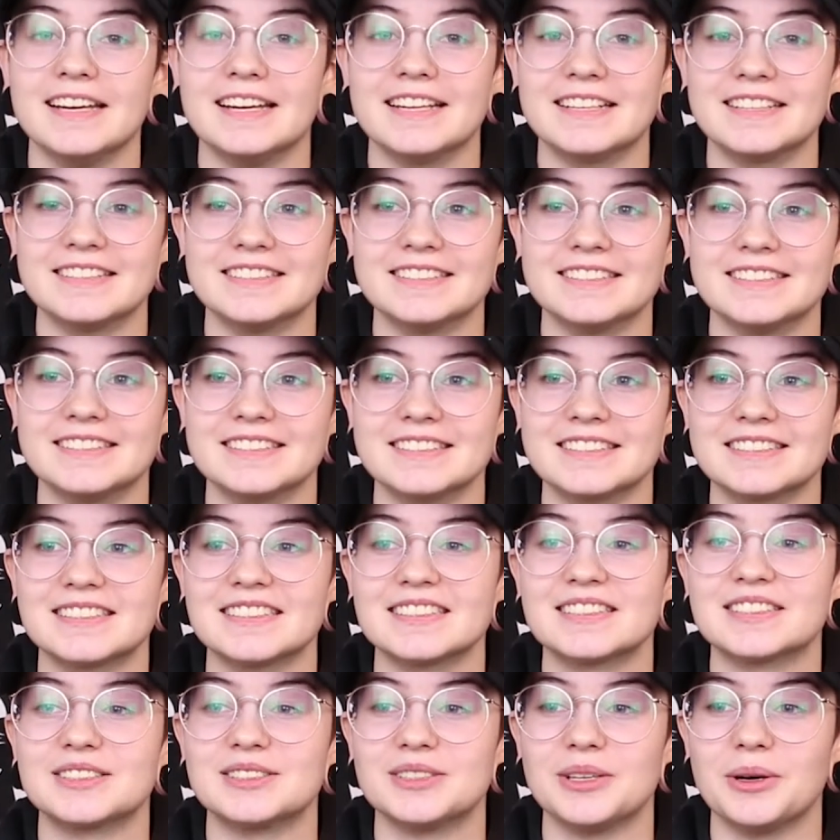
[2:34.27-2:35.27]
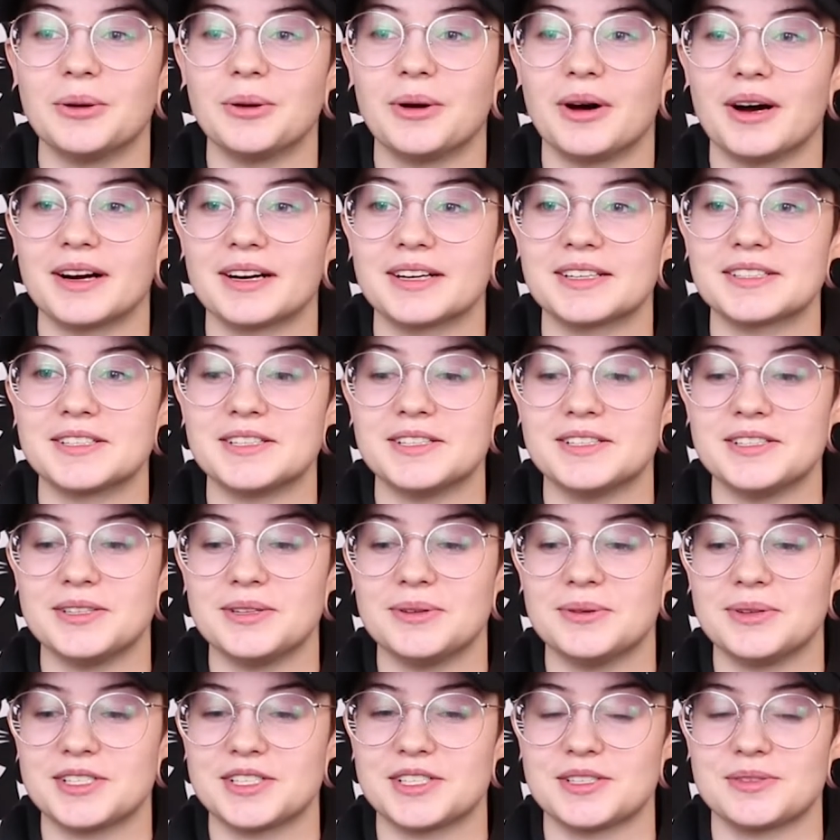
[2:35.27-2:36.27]
It is so hard to
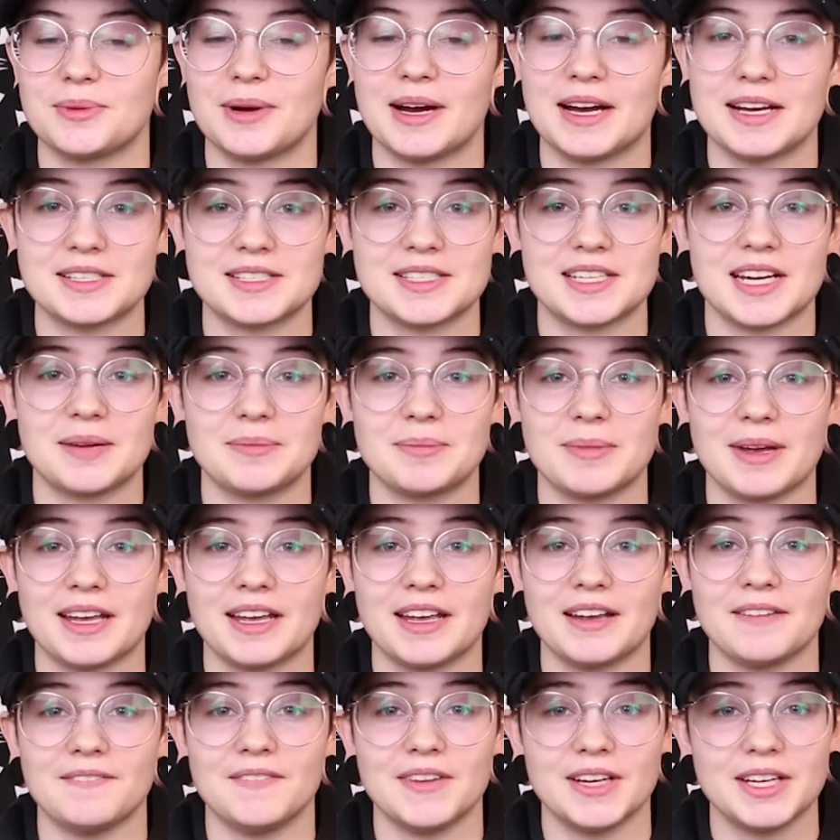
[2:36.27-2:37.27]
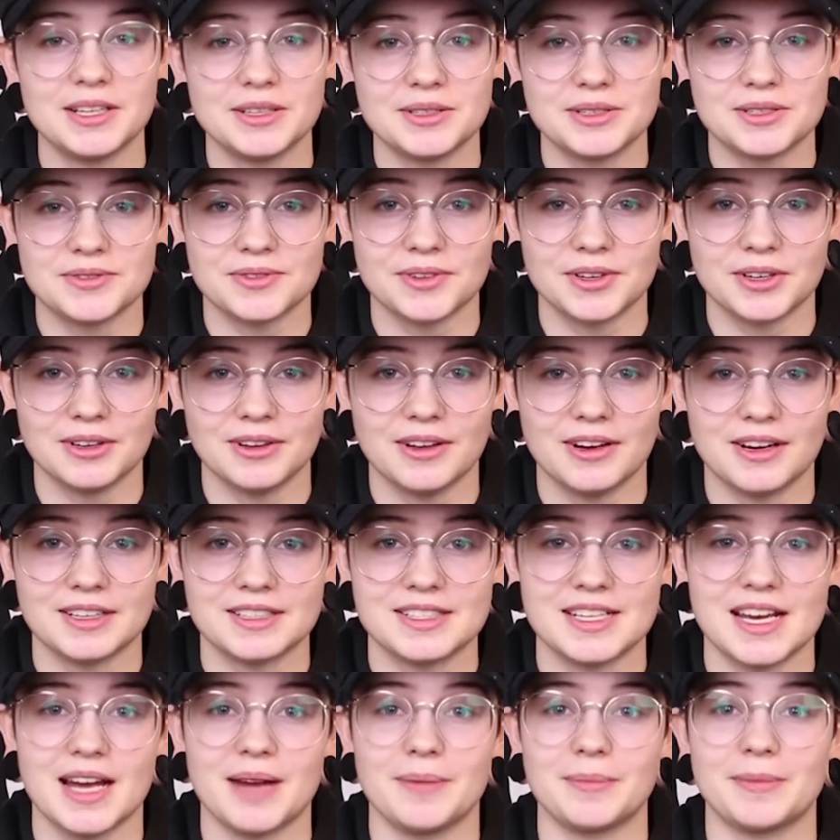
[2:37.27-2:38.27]
do, which is why I stopped making videos for a long
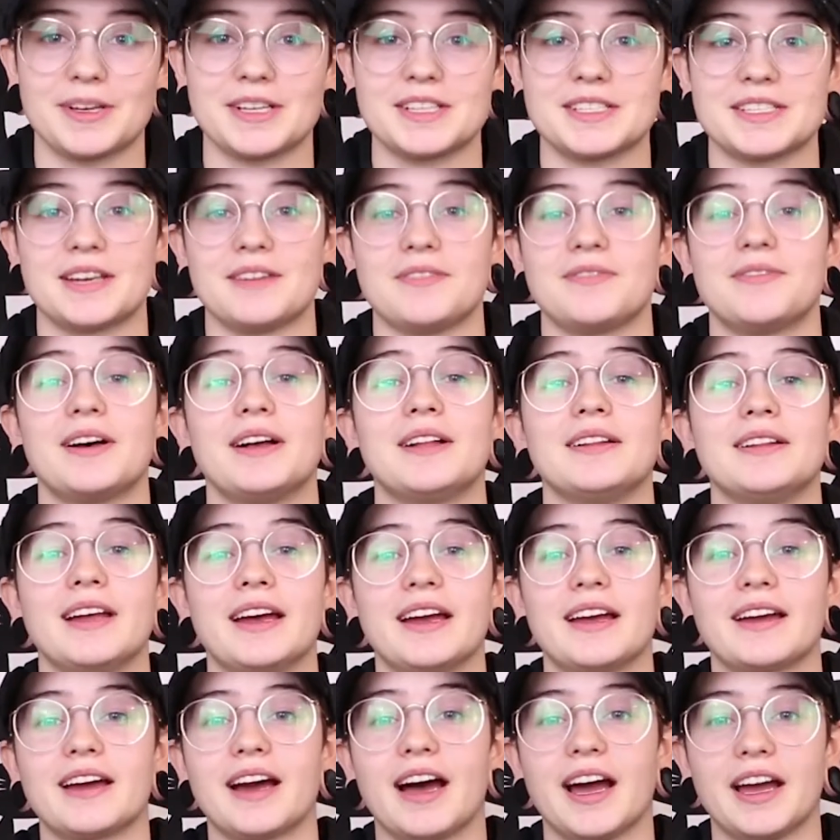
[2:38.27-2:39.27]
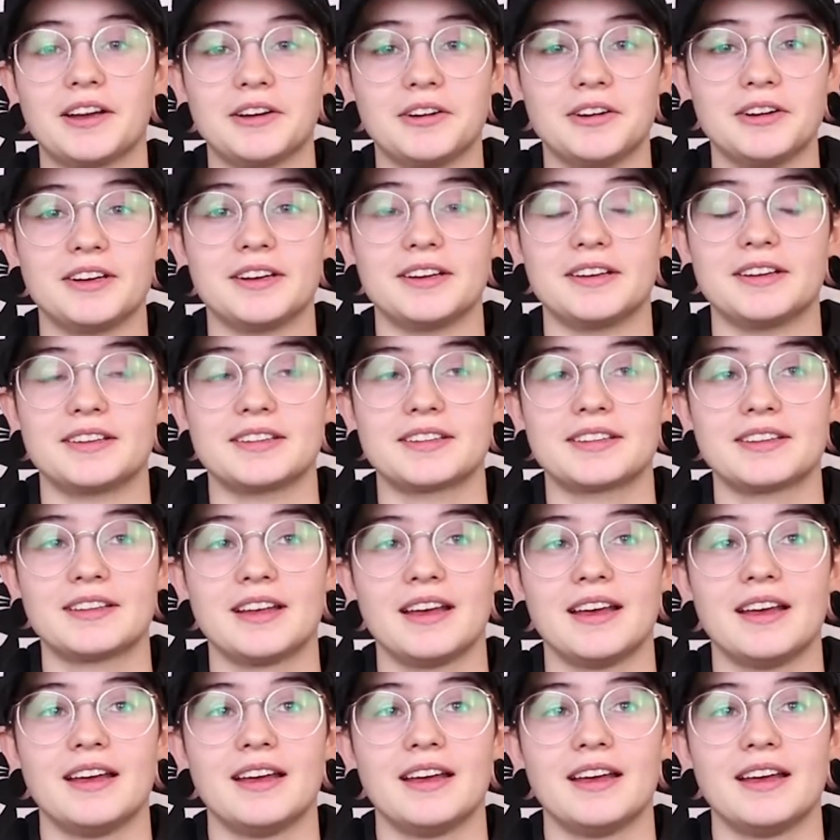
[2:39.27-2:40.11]
time, because I felt like I couldn't